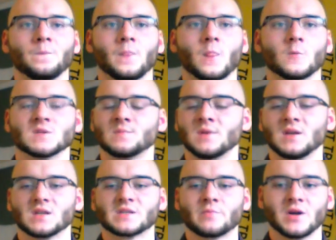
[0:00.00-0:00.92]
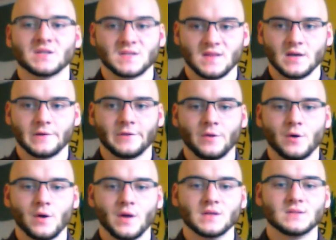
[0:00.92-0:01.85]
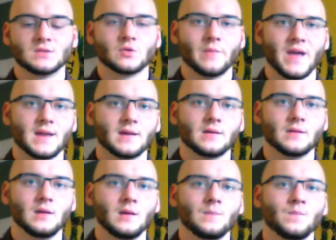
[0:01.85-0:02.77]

what's being expressed in that clause dramatically.